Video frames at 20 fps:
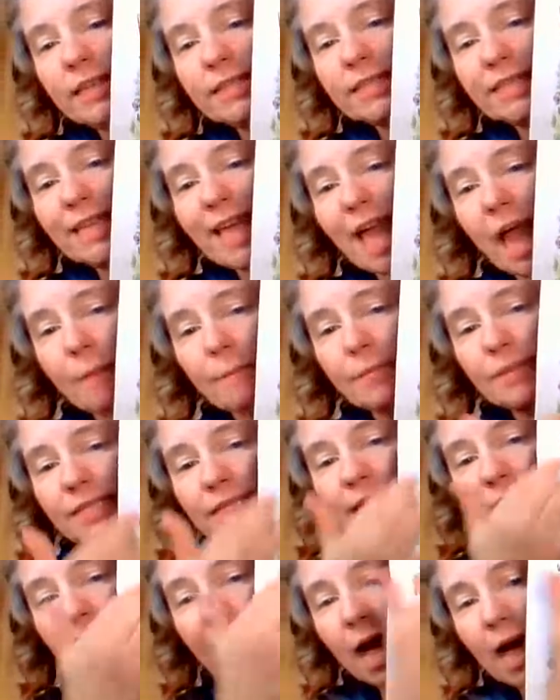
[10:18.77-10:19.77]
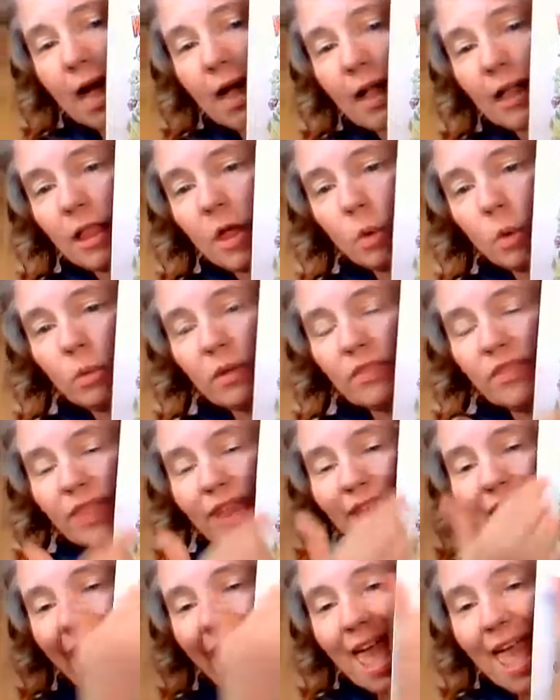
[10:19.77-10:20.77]
is Capital with an
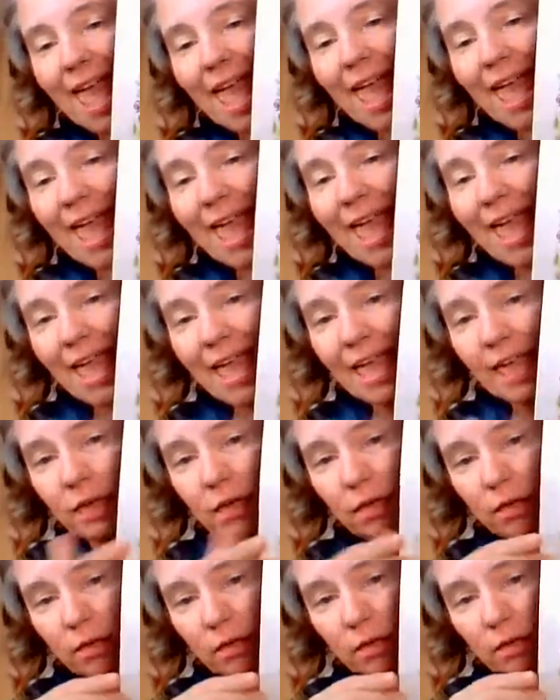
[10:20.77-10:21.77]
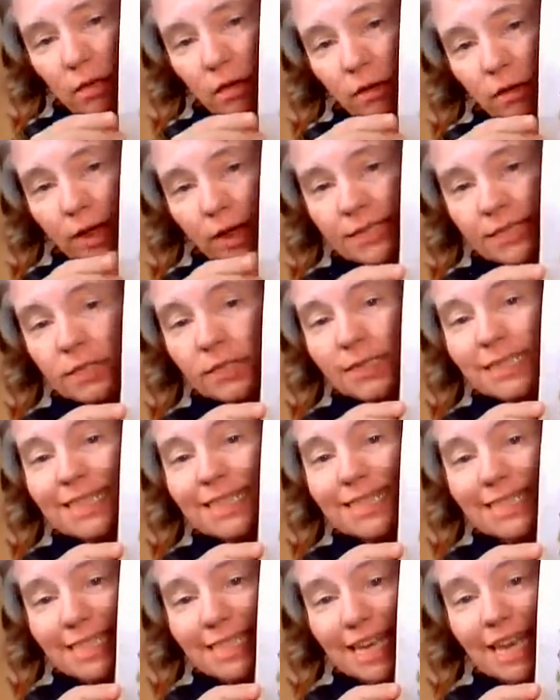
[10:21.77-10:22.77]
A. All right, so the
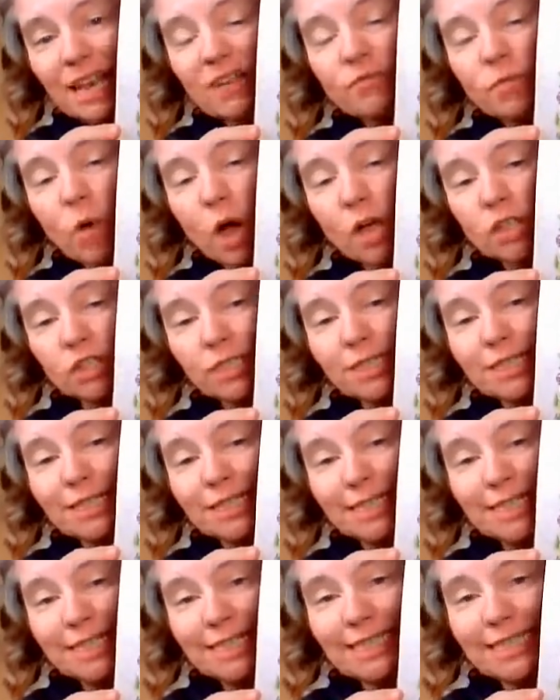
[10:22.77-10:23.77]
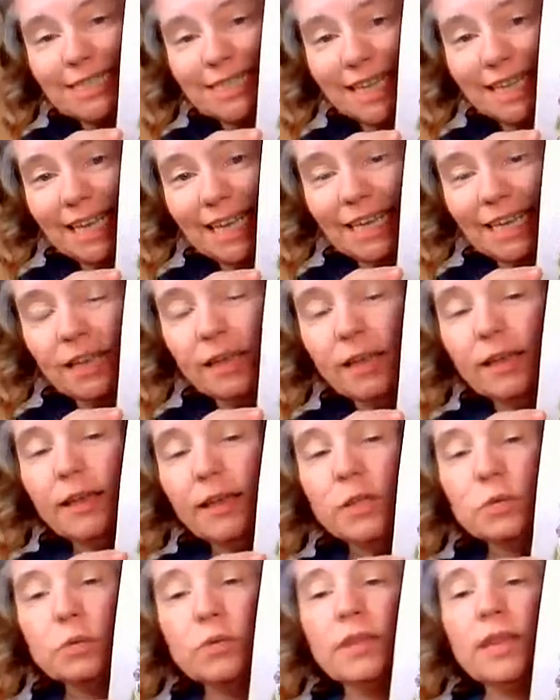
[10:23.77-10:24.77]
city of Washington, D.C.
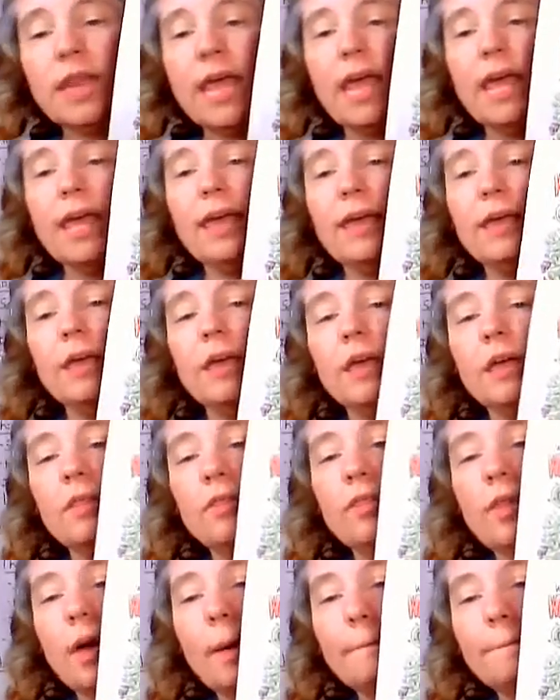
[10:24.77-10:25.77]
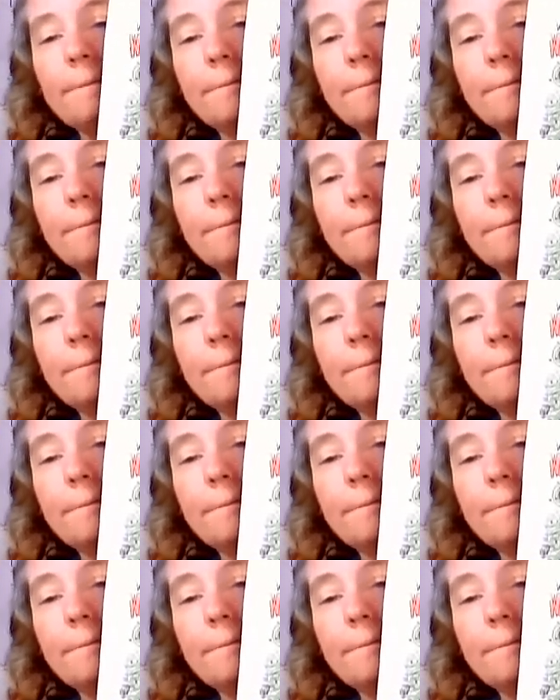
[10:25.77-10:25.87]
is with an A. The